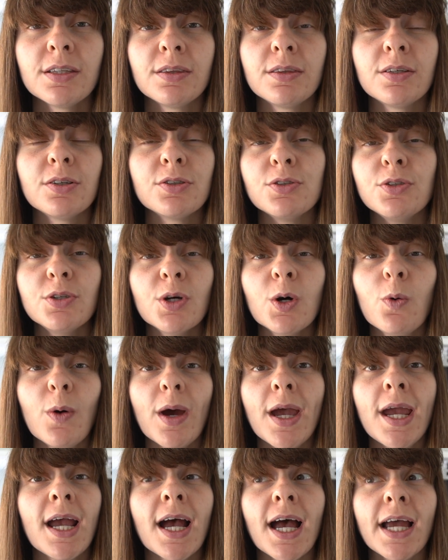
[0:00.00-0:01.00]
there's no
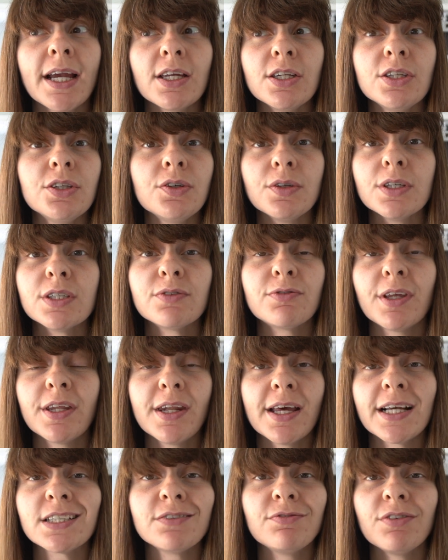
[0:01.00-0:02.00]
way I can do this for the
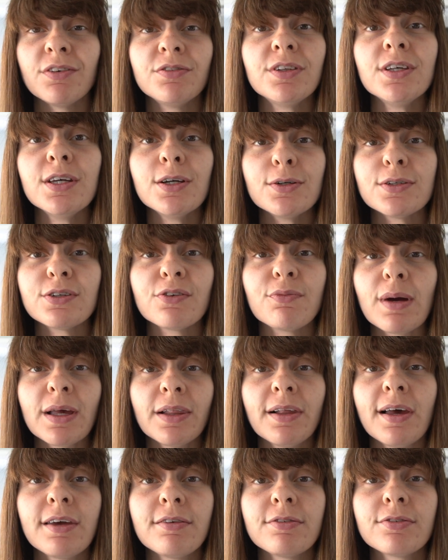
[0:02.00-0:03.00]
next 50 years of my
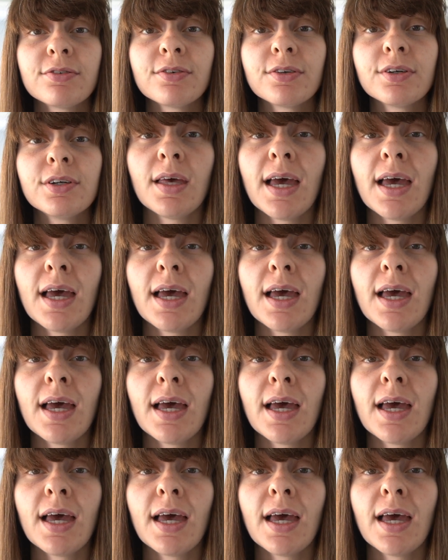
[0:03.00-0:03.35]
life.